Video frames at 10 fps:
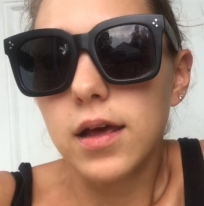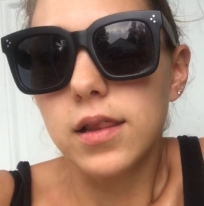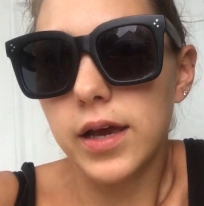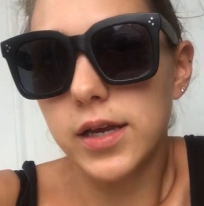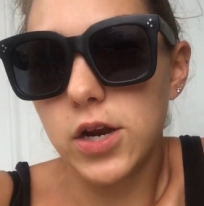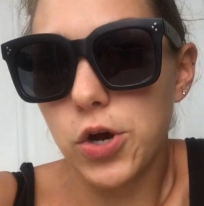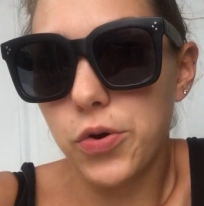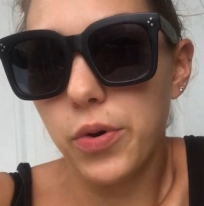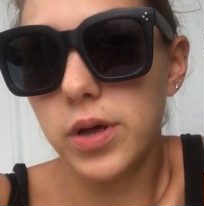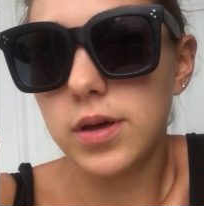let you
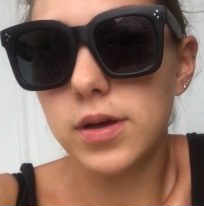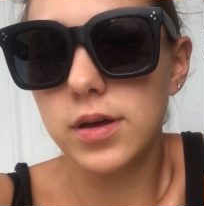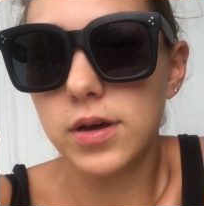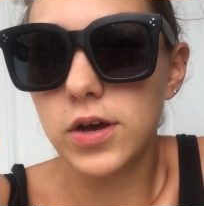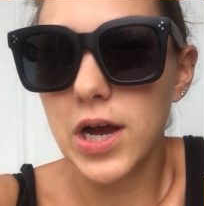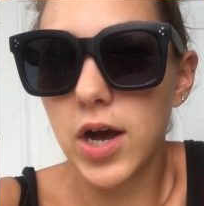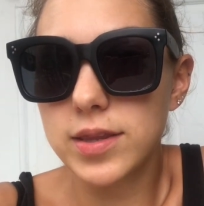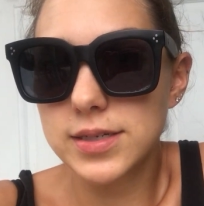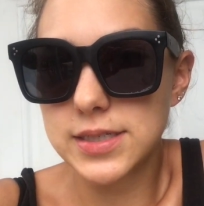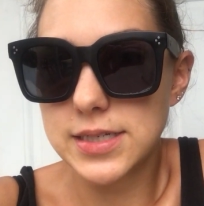know all
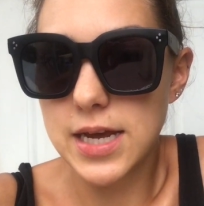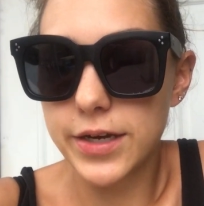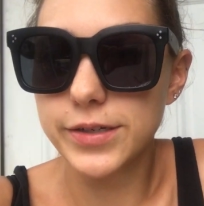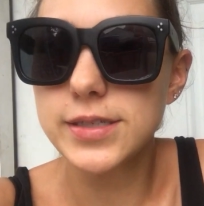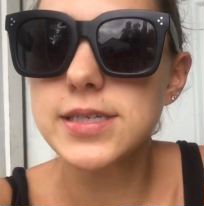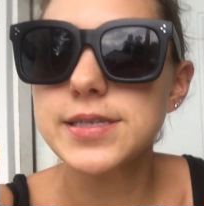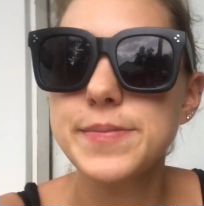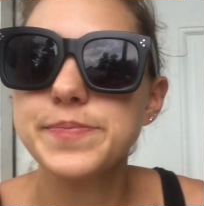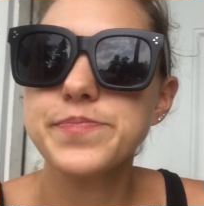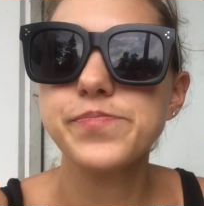the details,
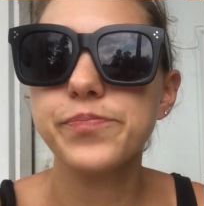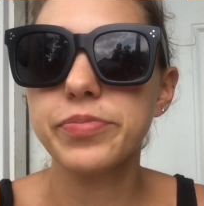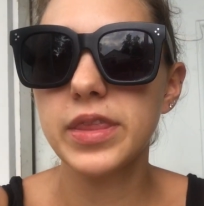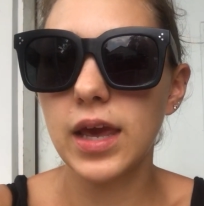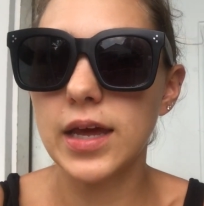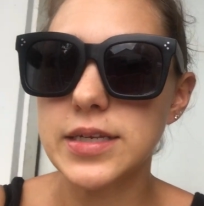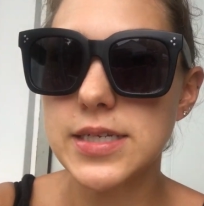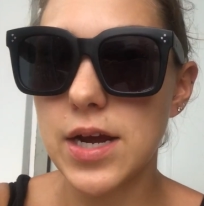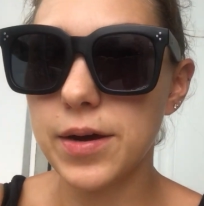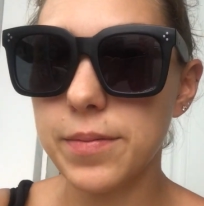and